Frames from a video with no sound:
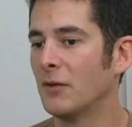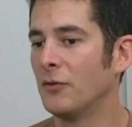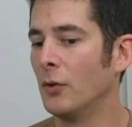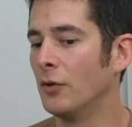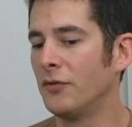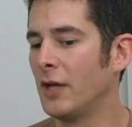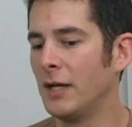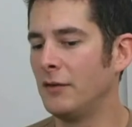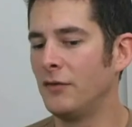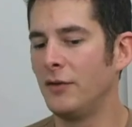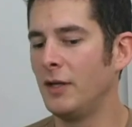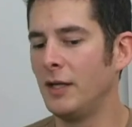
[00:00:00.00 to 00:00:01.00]
So
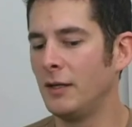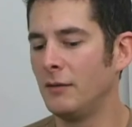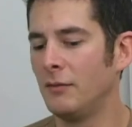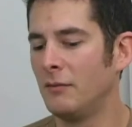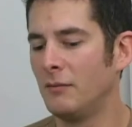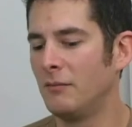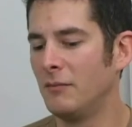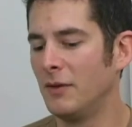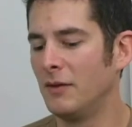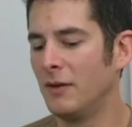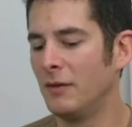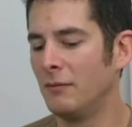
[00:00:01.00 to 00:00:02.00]
assigned seating,
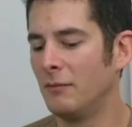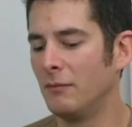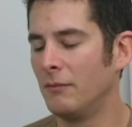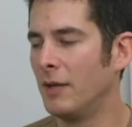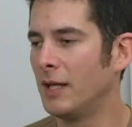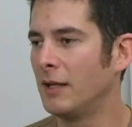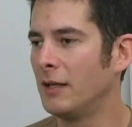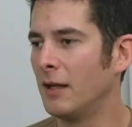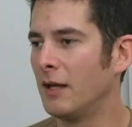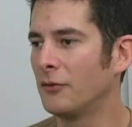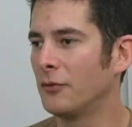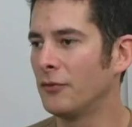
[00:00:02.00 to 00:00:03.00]
it didn't make
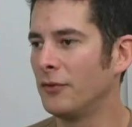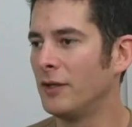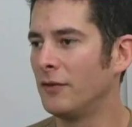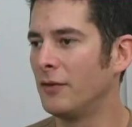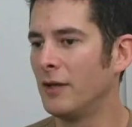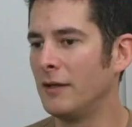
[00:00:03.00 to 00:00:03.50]
any logical sense,